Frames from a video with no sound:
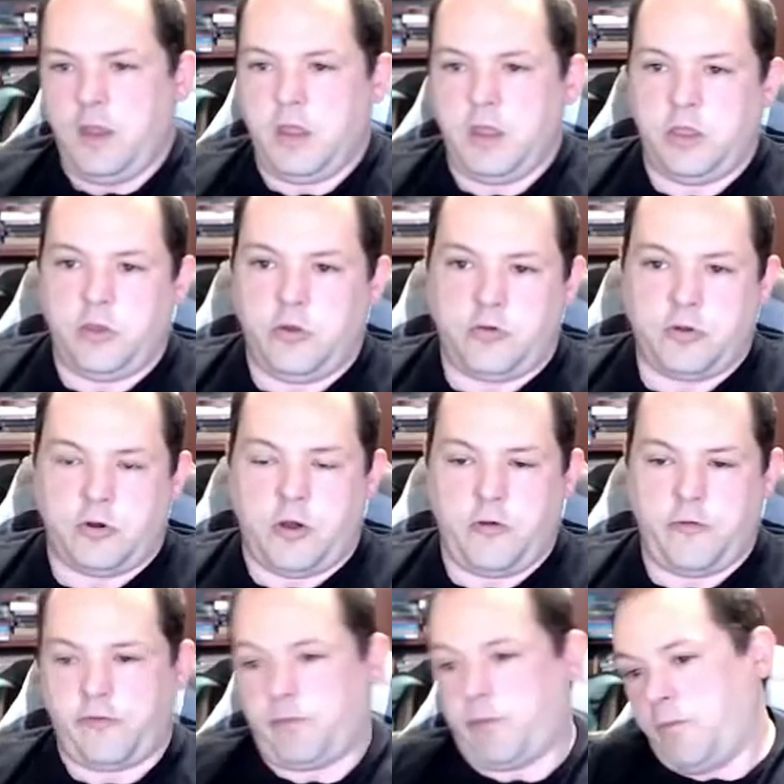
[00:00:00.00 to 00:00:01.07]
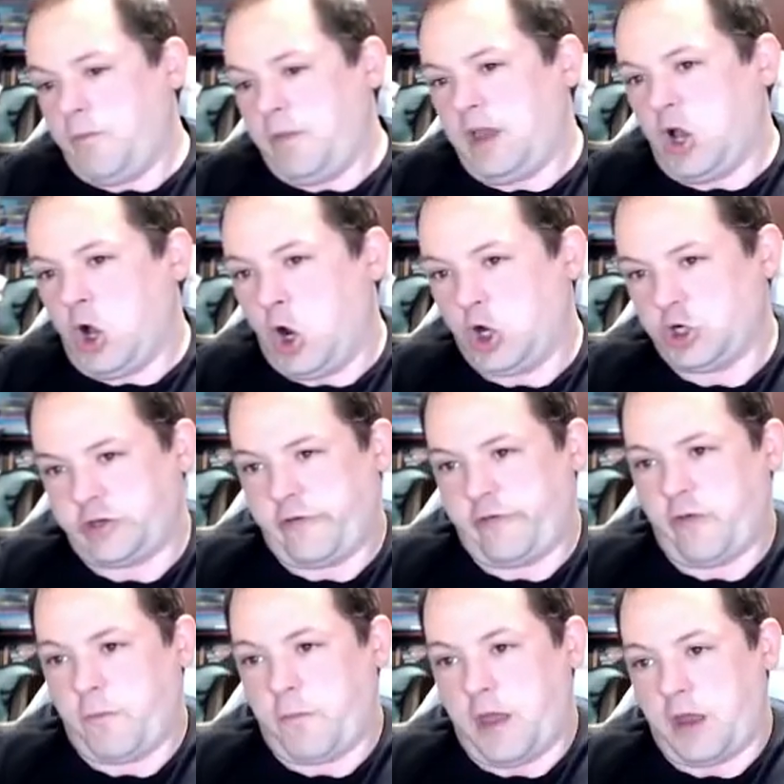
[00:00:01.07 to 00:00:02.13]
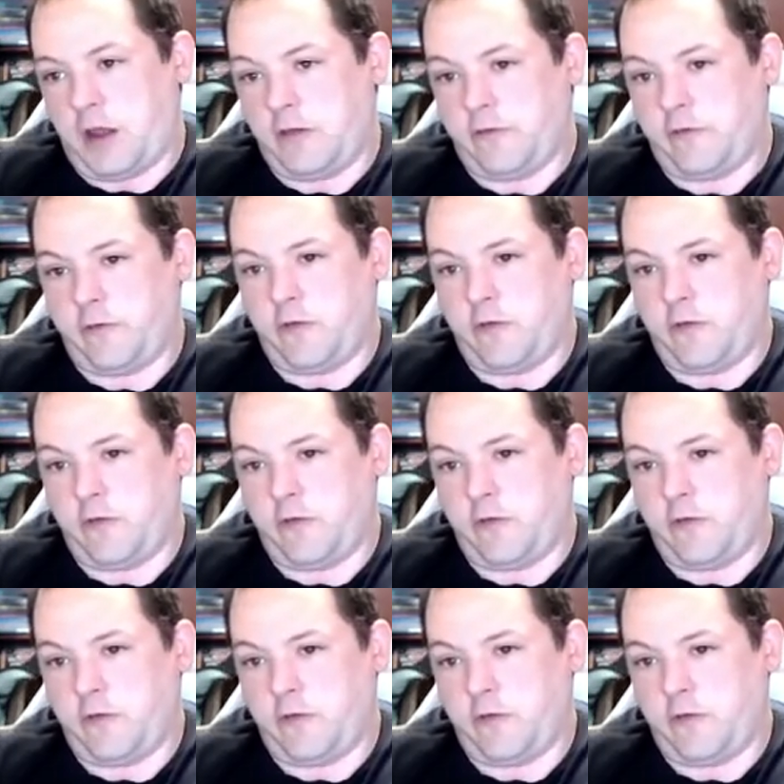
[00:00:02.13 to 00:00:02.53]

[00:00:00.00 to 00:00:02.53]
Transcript: You can always be cautious about it.